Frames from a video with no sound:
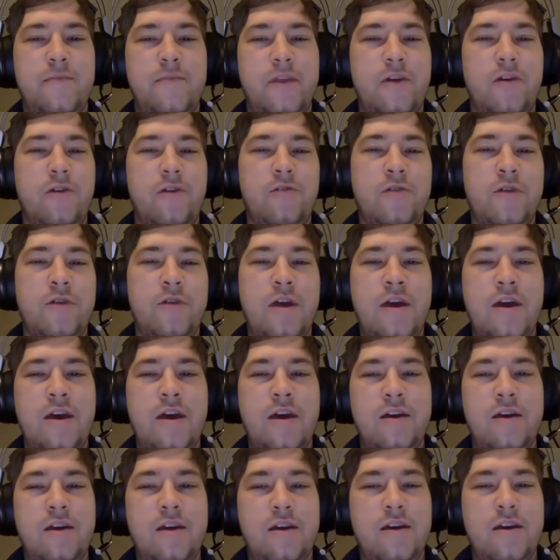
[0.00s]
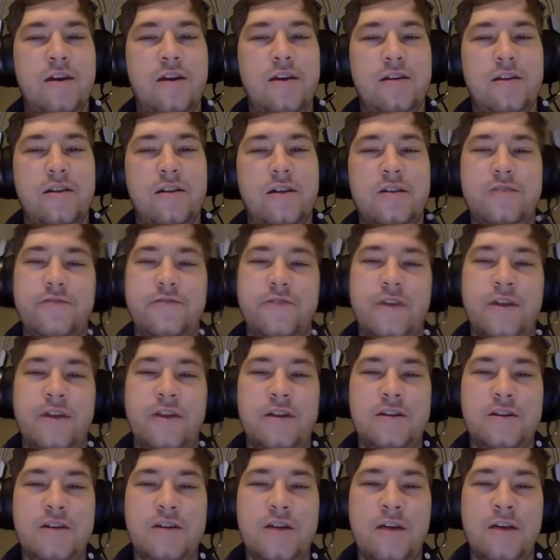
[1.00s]
okay, let's find
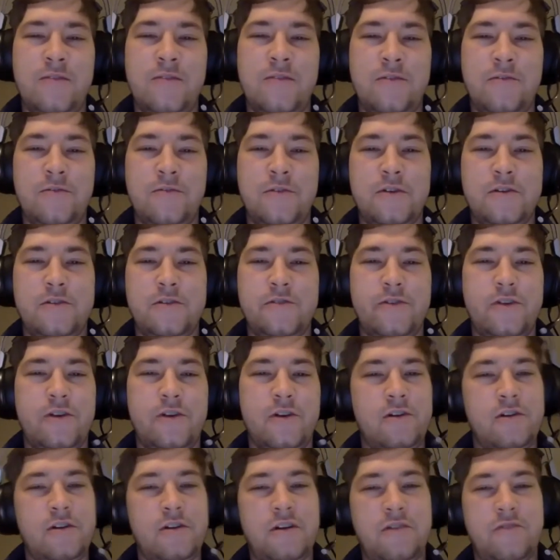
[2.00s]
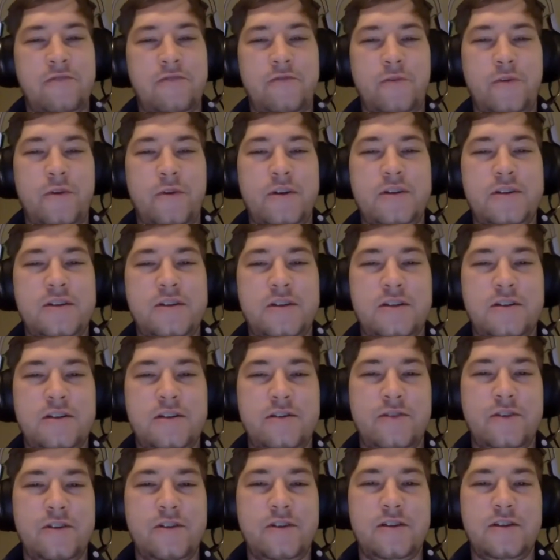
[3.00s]
a time that works for all like four to six
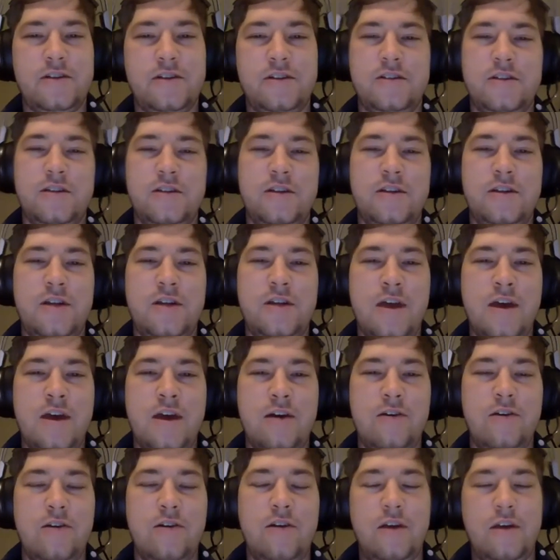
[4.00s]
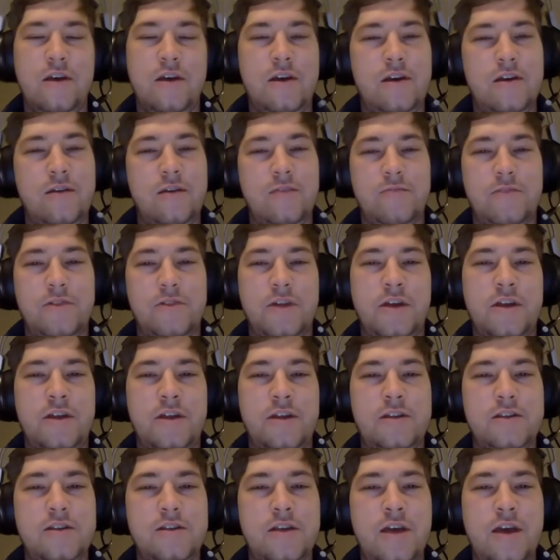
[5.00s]
of us to sit down and play
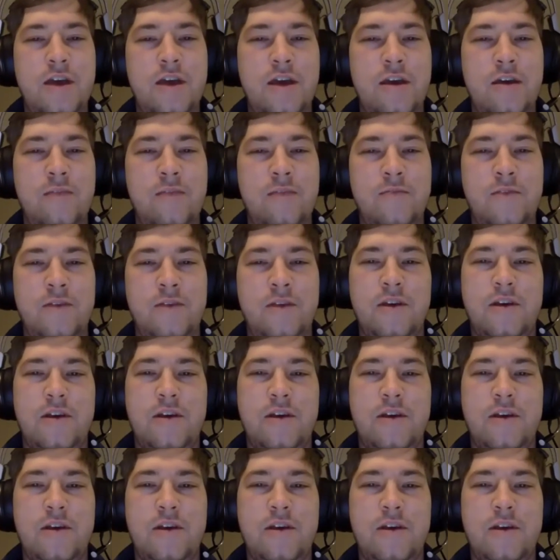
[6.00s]
this game.